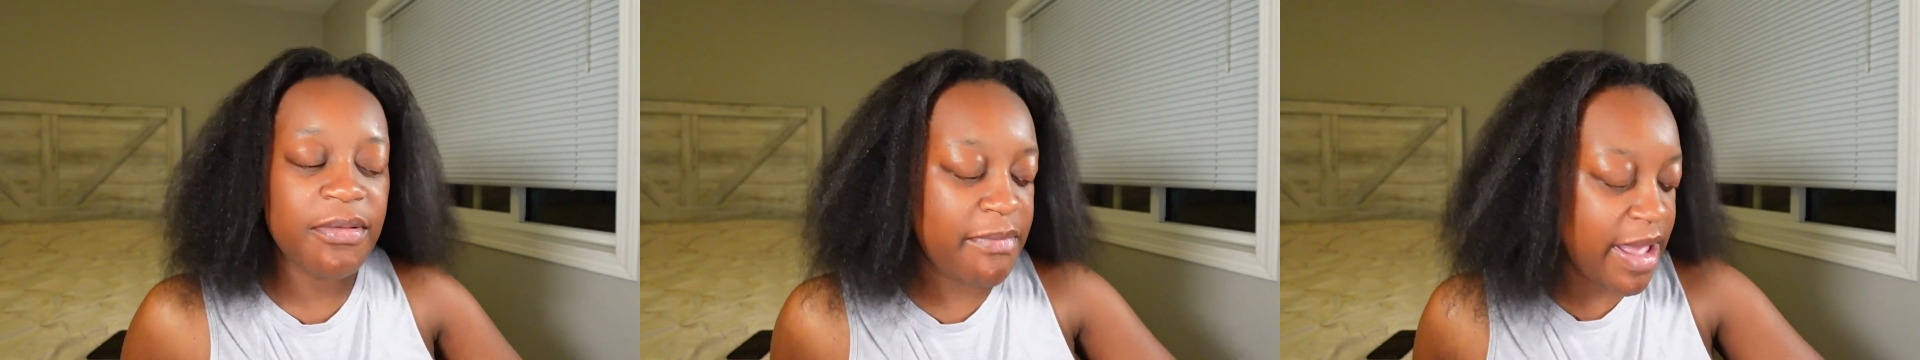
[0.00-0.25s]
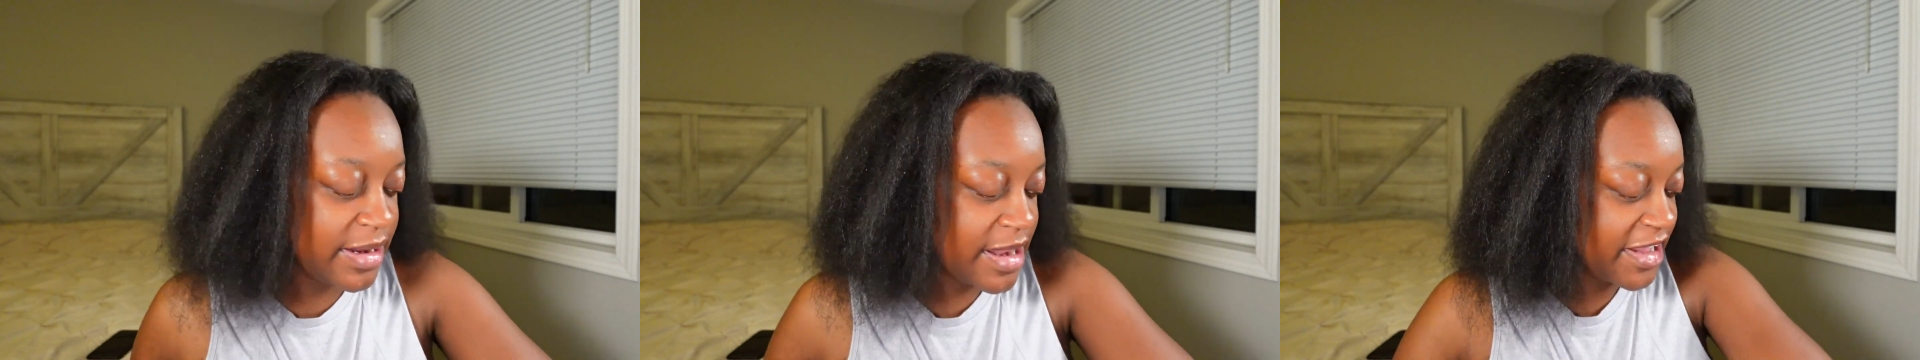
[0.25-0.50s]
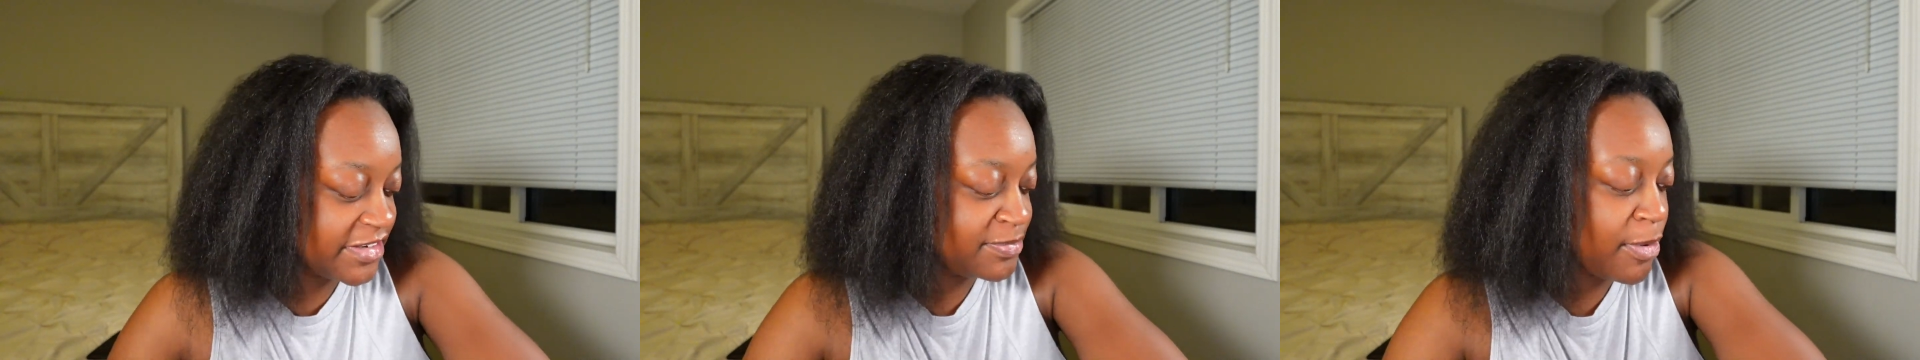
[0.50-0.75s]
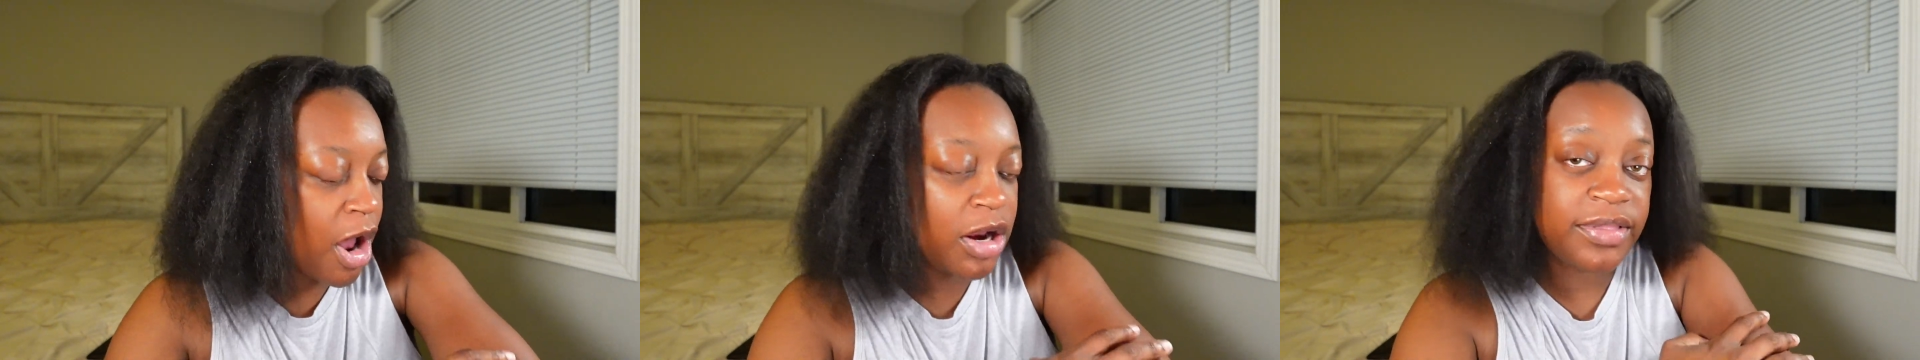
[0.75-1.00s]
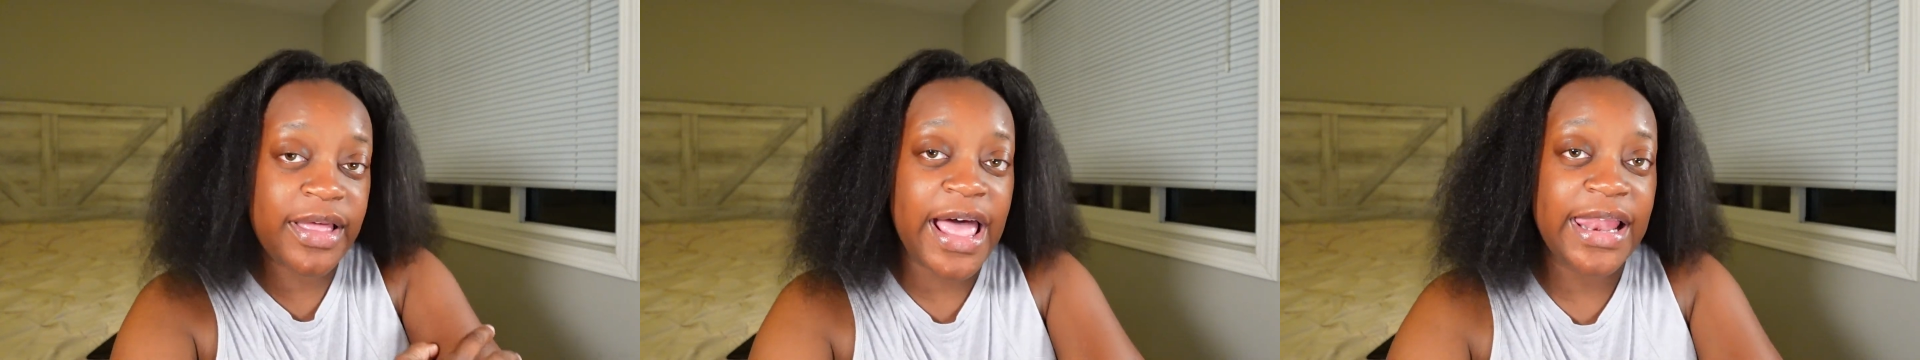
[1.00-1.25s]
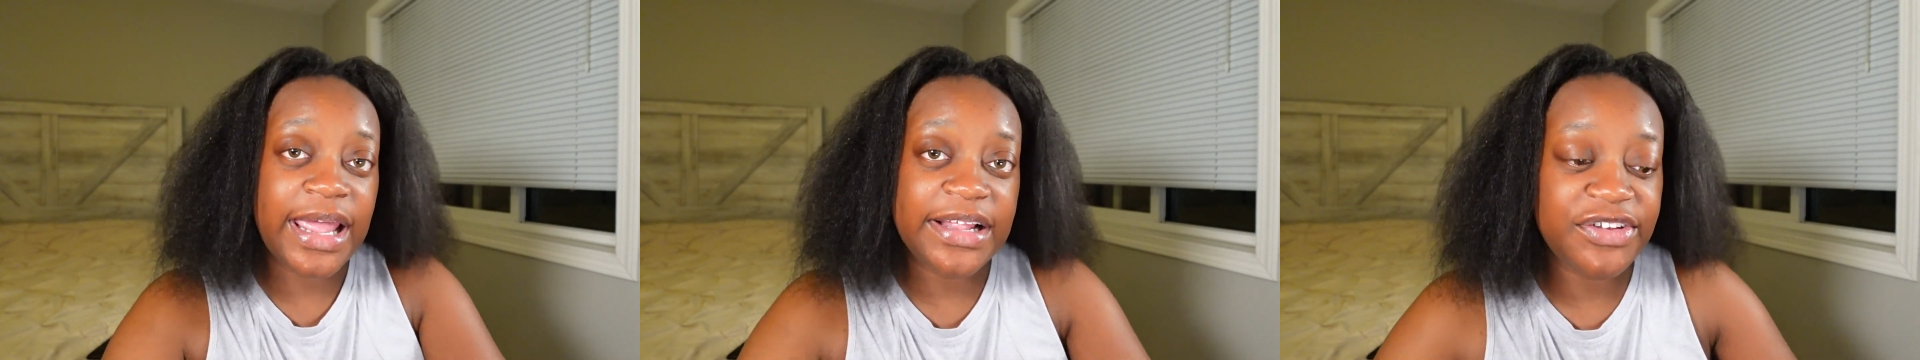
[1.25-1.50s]
my next product that
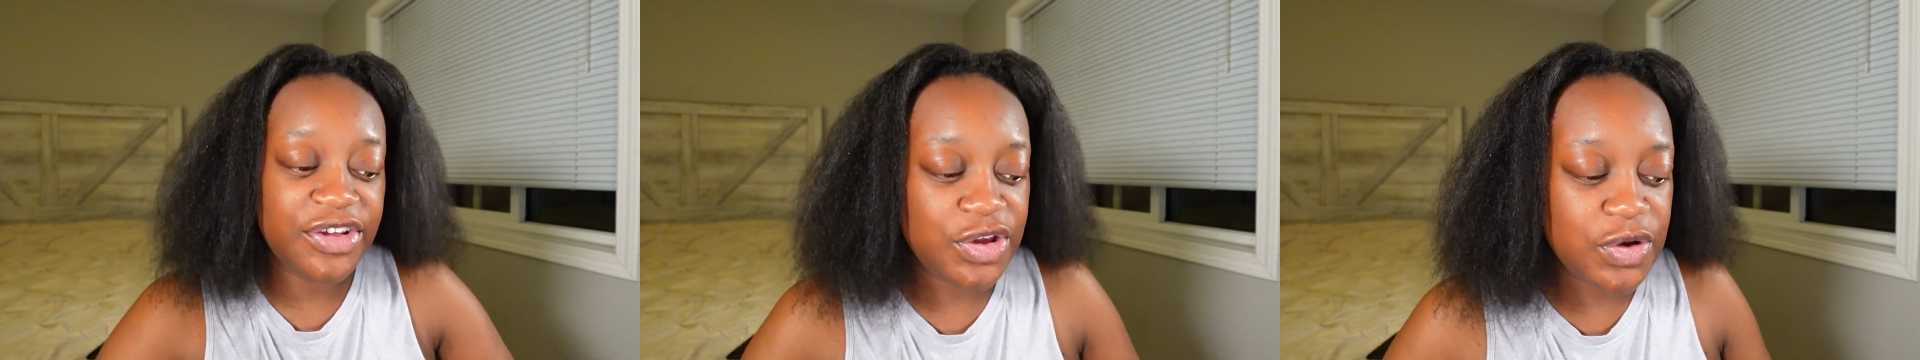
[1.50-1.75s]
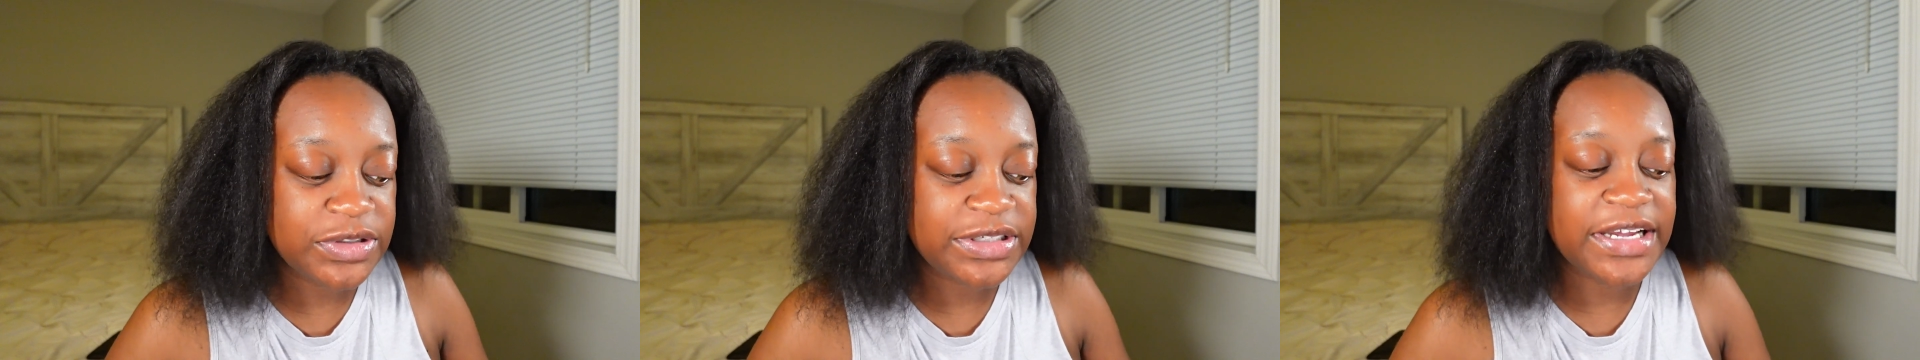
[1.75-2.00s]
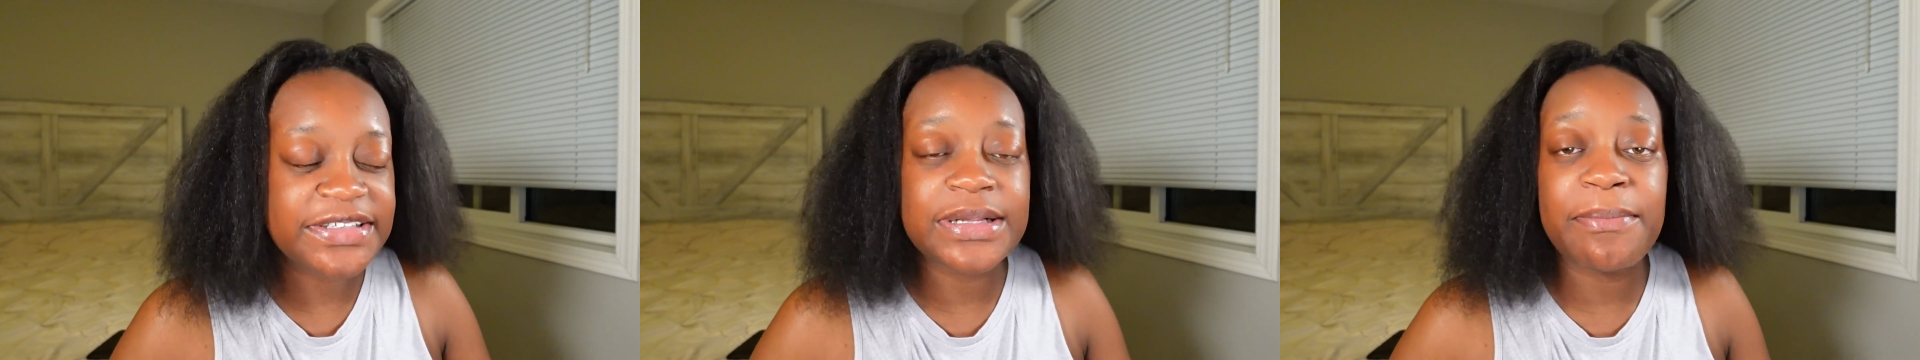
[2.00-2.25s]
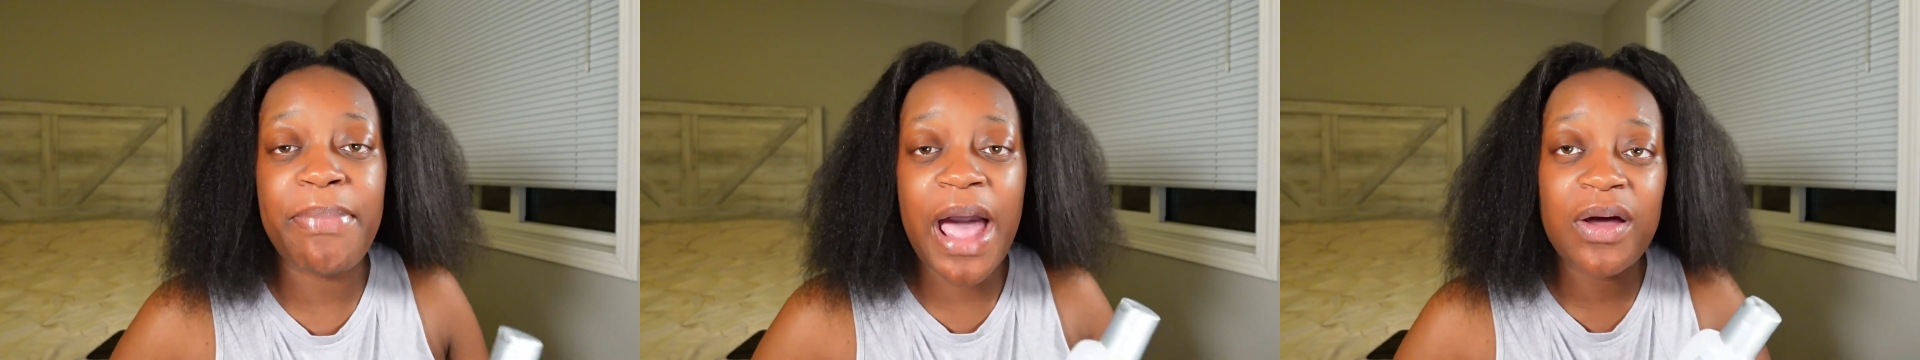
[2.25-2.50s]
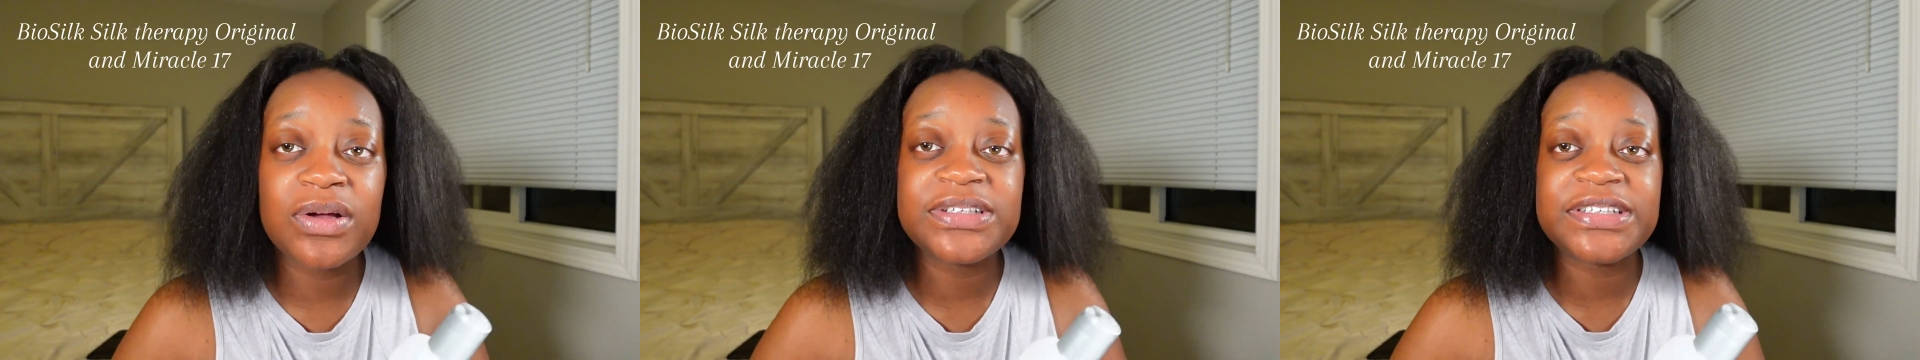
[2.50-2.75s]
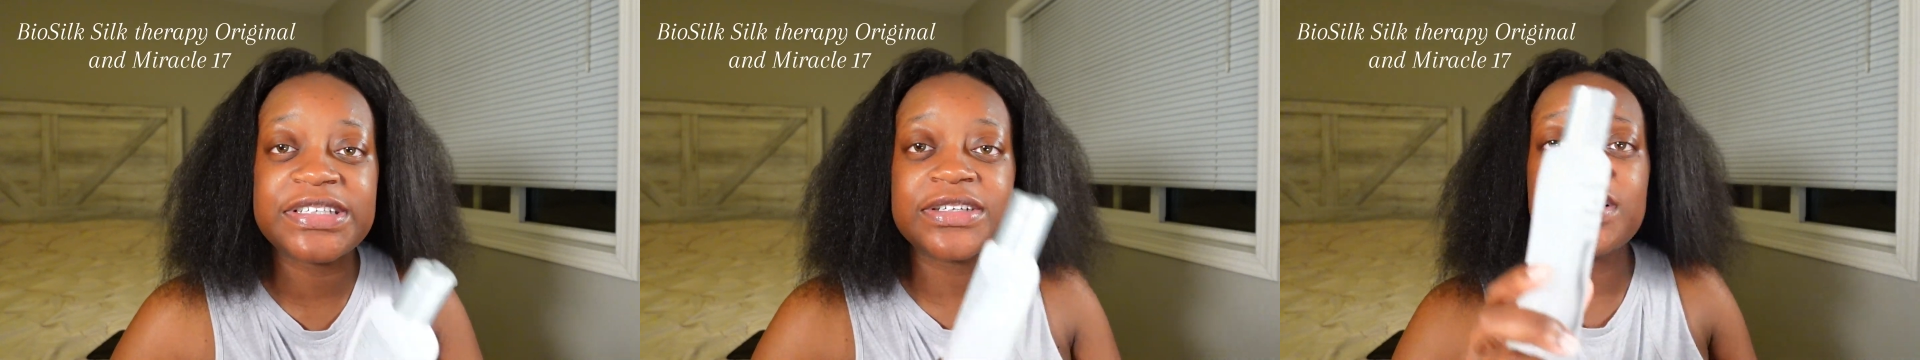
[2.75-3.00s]
I like to use is the
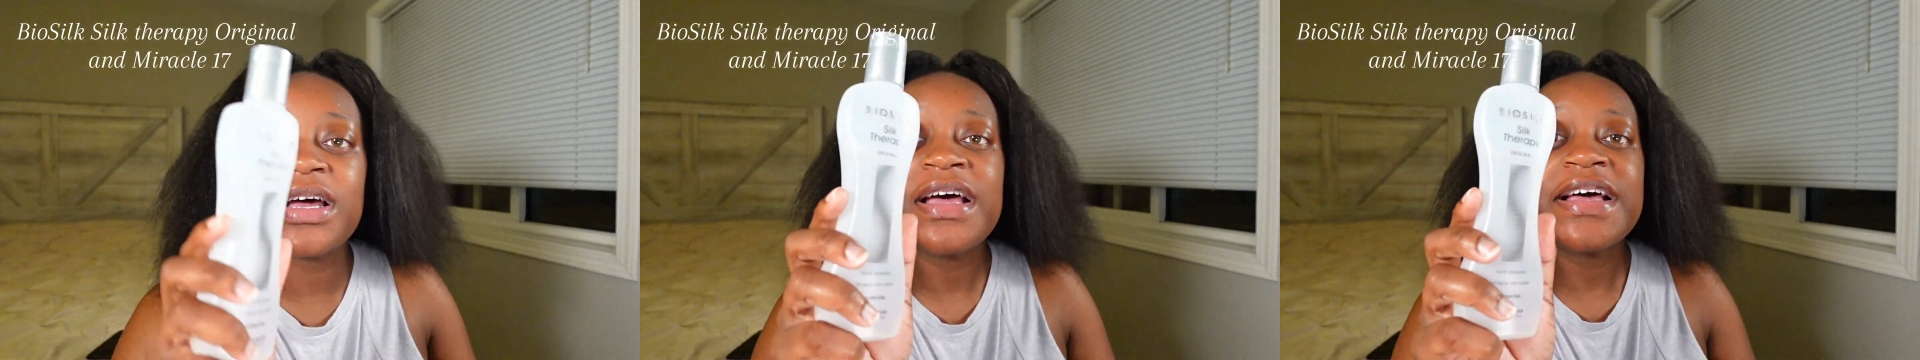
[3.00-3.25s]
Biosilk